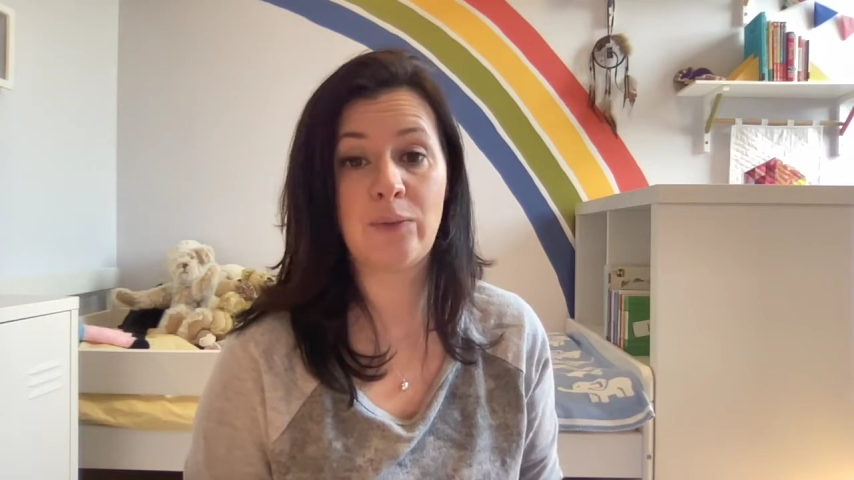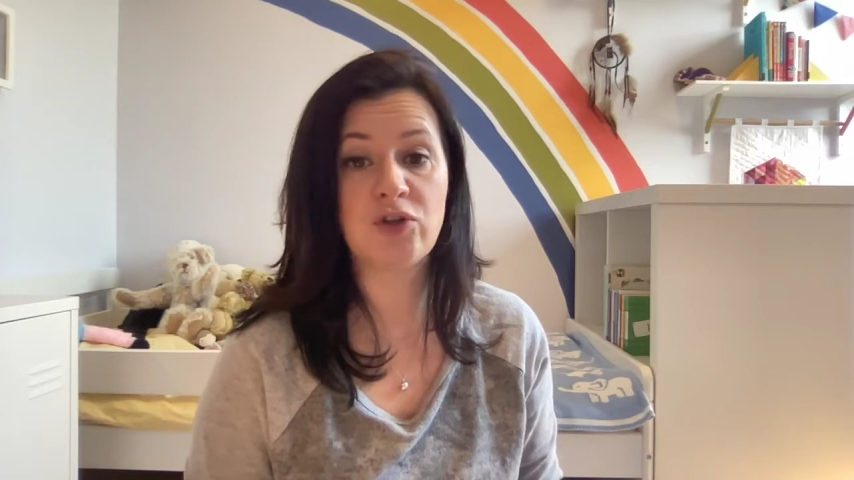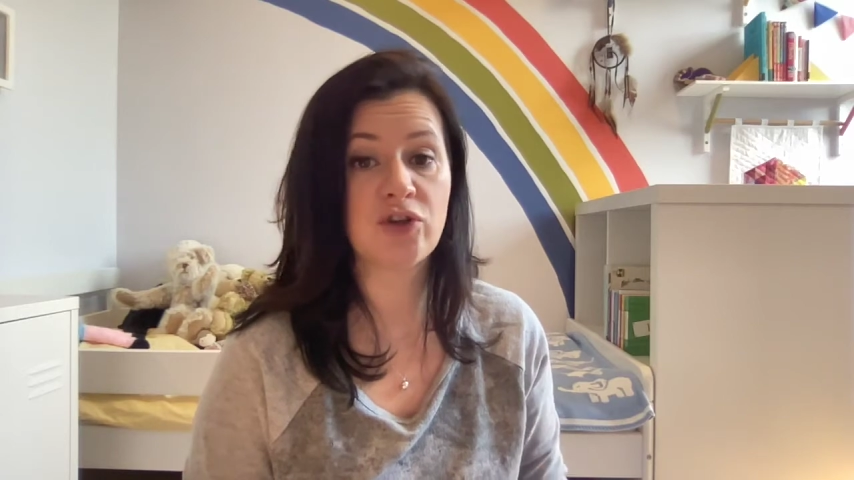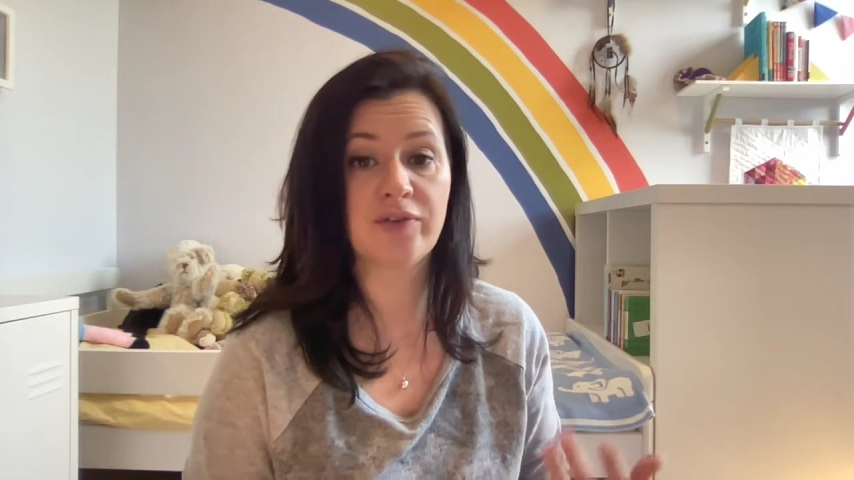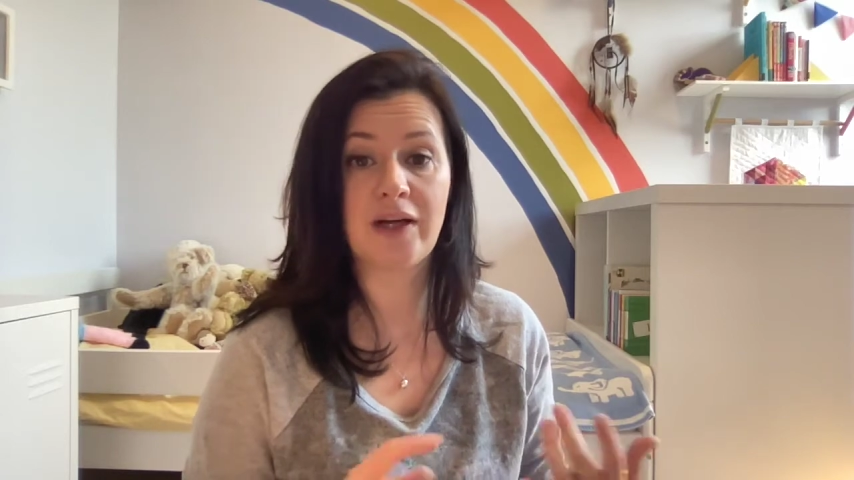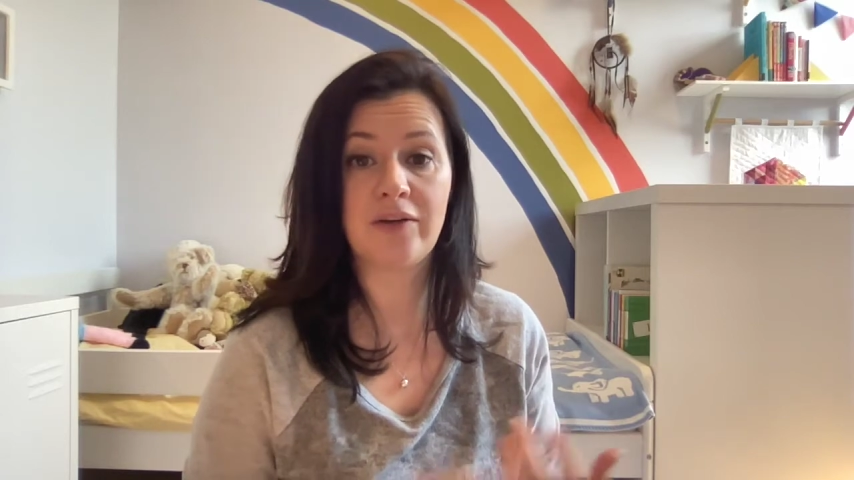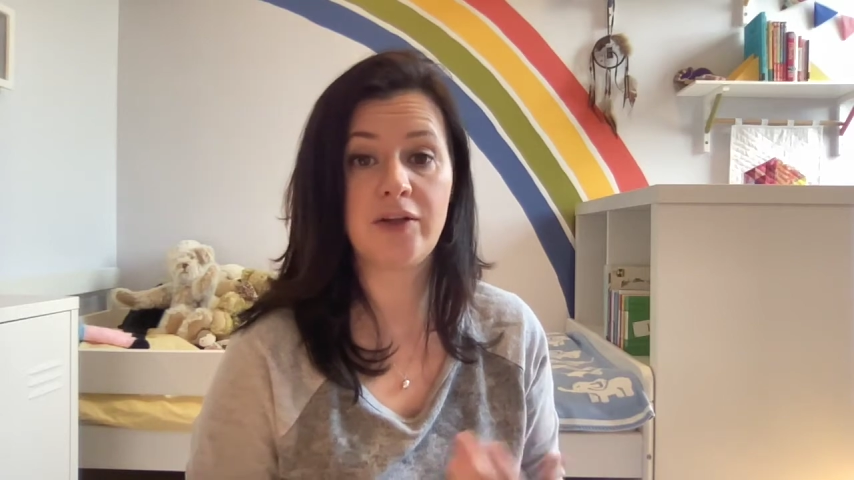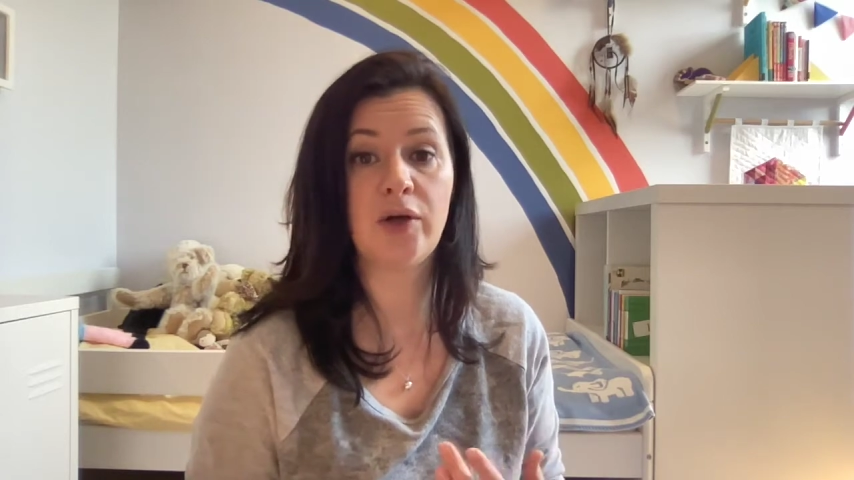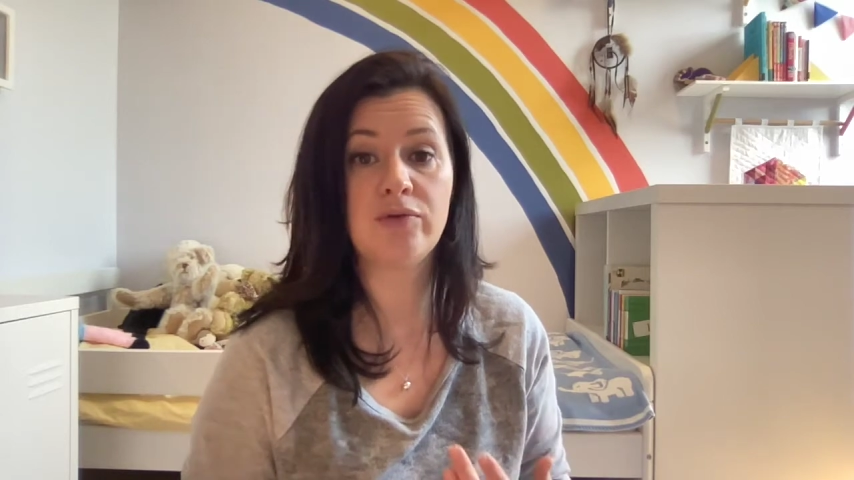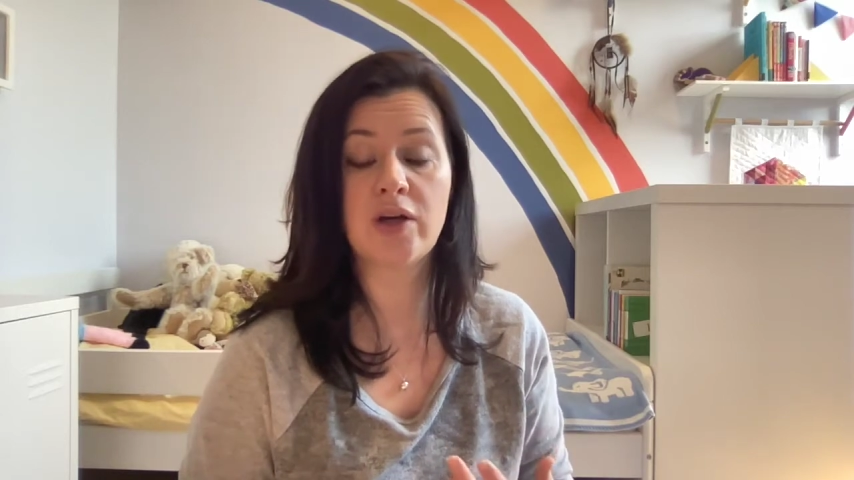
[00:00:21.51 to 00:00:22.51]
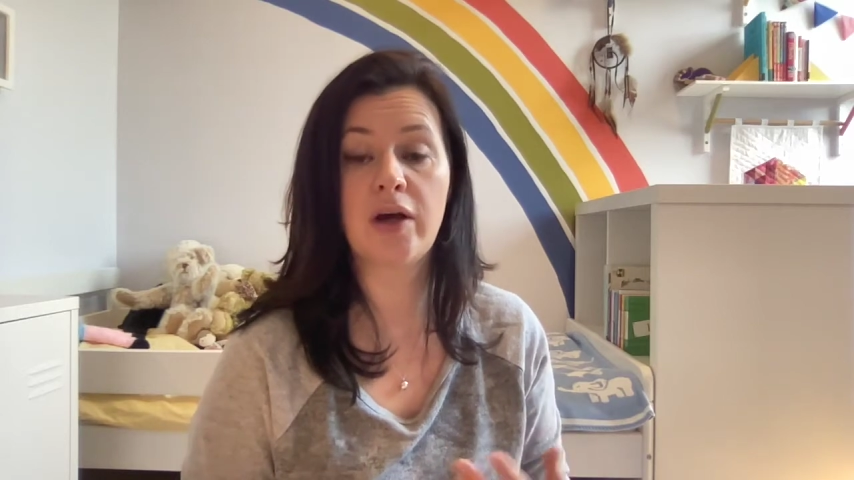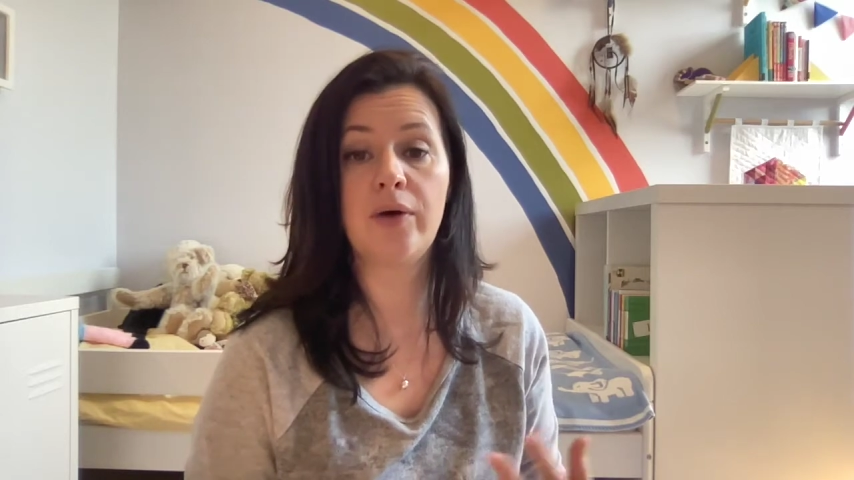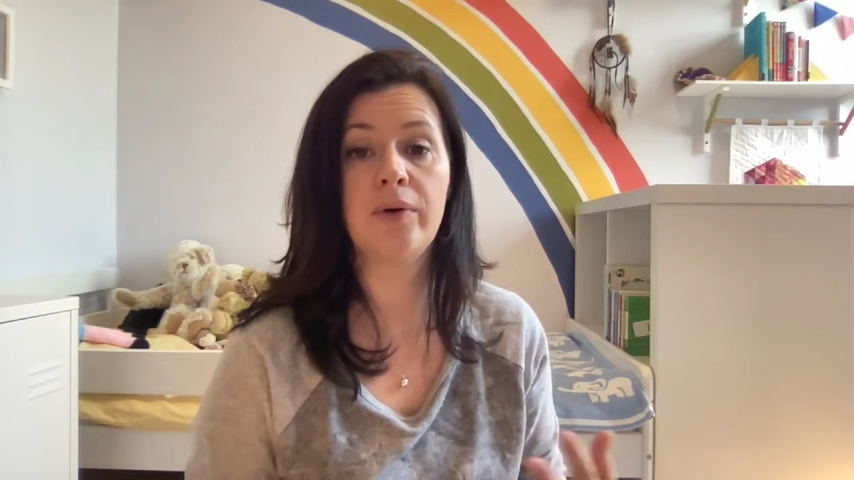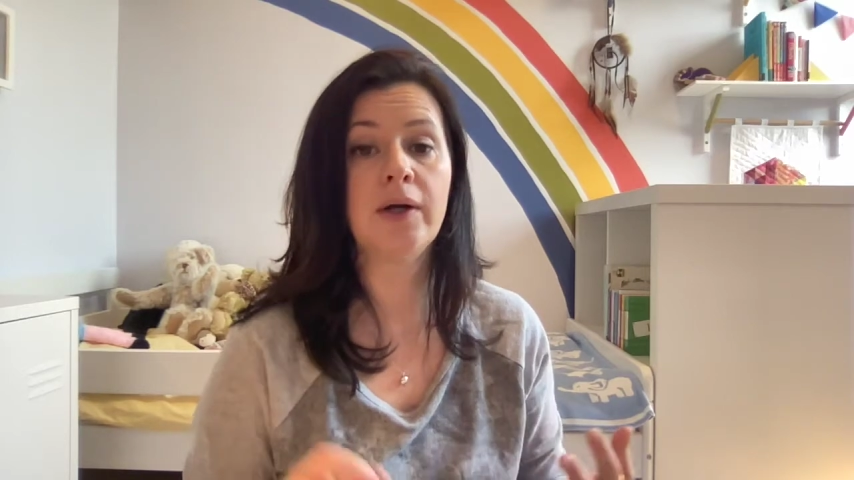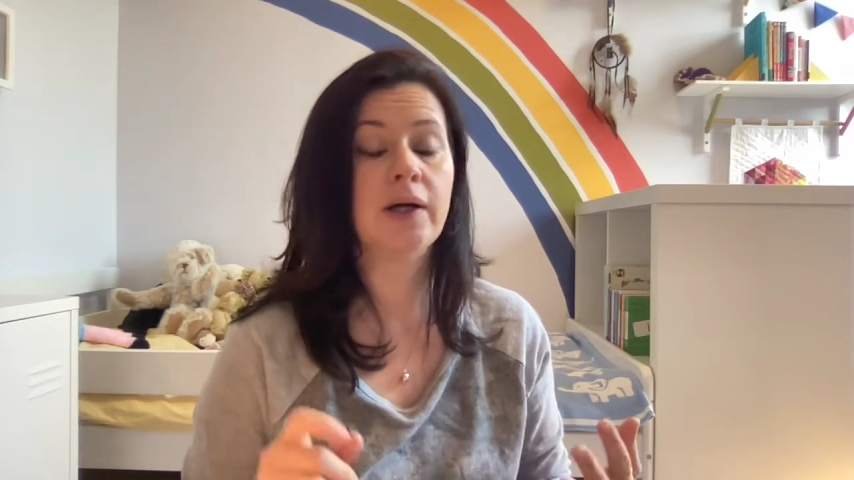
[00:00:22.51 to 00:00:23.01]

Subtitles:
we just had the YOTO,